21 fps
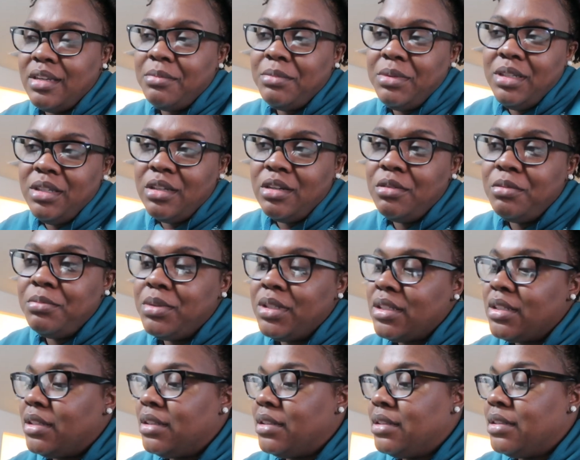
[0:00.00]
let me know
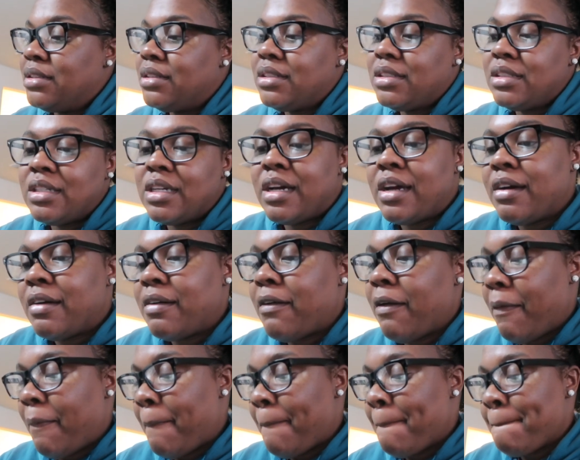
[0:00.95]
because
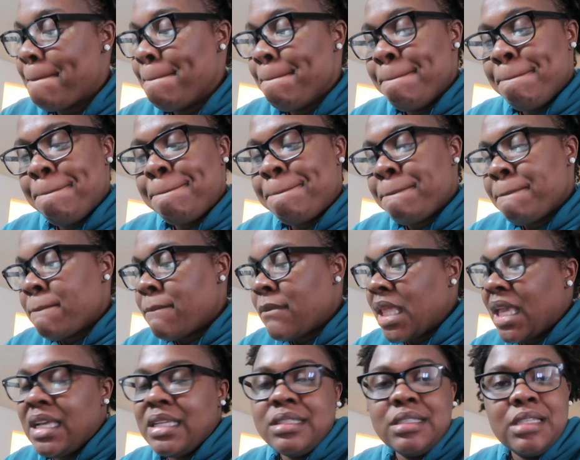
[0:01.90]
child
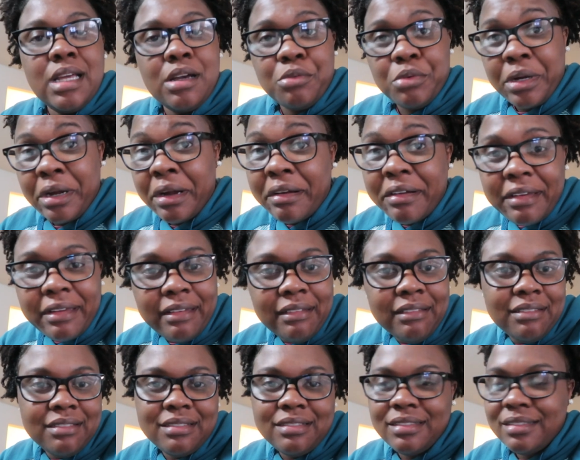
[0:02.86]
it's not
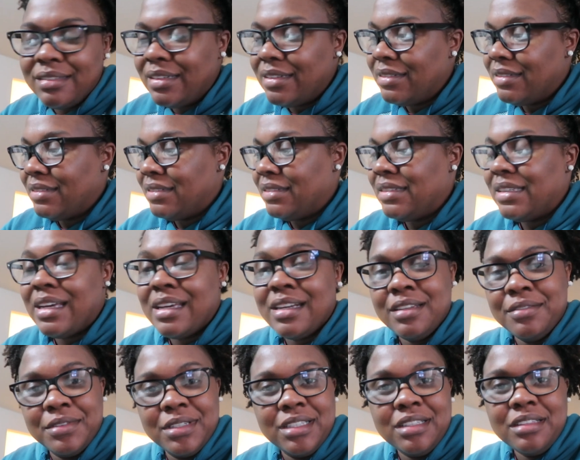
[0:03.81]
working
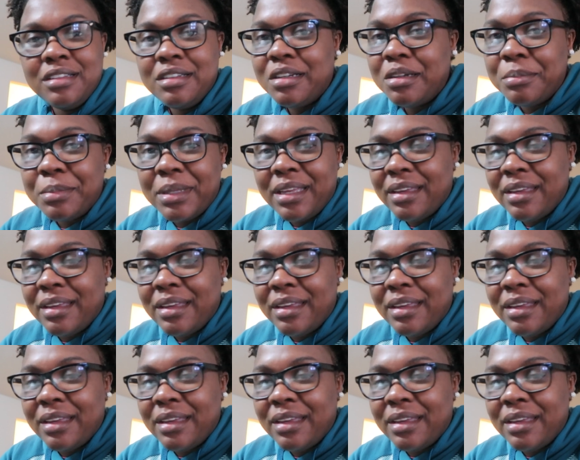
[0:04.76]
not even a little